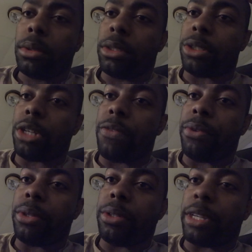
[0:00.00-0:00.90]
just awful
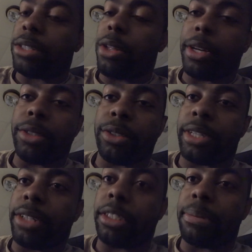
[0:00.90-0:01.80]
news. That's all I got. Just
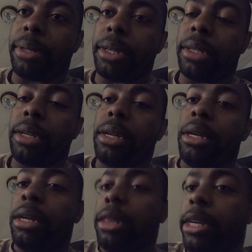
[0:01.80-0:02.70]
like I said, buddy.
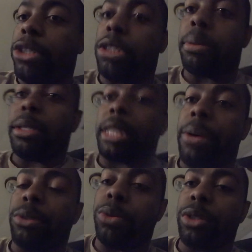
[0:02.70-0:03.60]
Ladies and gentlemen, that
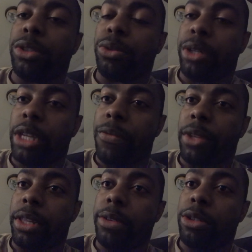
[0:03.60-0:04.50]
was the right there for the
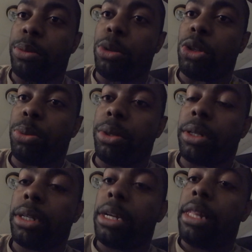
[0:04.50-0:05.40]
Khalil Sports Board.
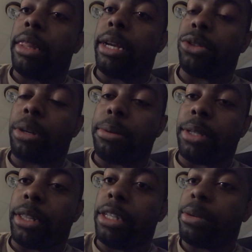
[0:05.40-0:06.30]
Live scrubs the
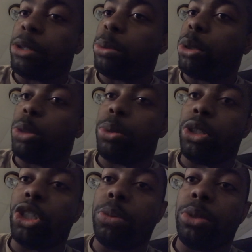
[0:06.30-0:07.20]
Khalil, that was Sports Board
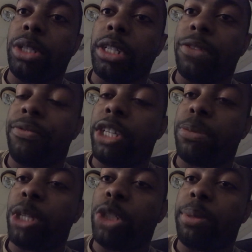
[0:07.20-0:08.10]
YouTube channel,
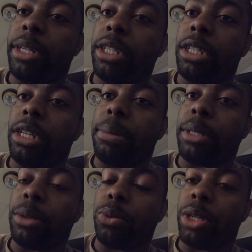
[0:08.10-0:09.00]
Facebook page, and
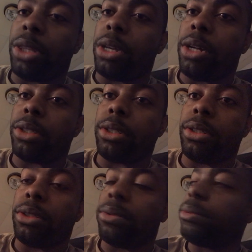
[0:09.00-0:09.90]
what are your thoughts and
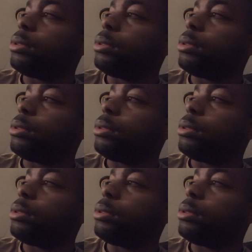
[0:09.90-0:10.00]
your